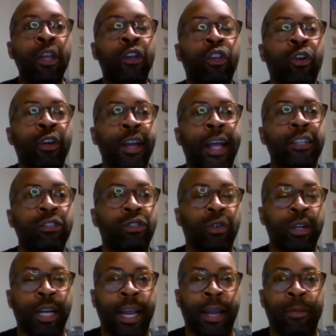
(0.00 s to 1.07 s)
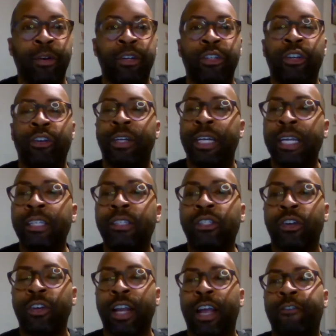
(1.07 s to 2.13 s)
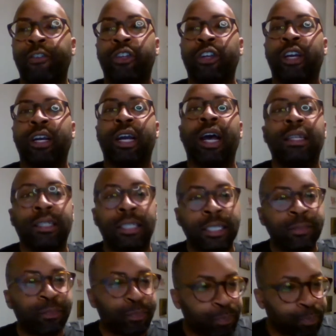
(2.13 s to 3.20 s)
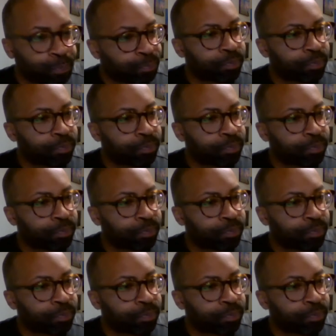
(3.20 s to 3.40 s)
your next door neighbor, your niece, your nephew, your cousin,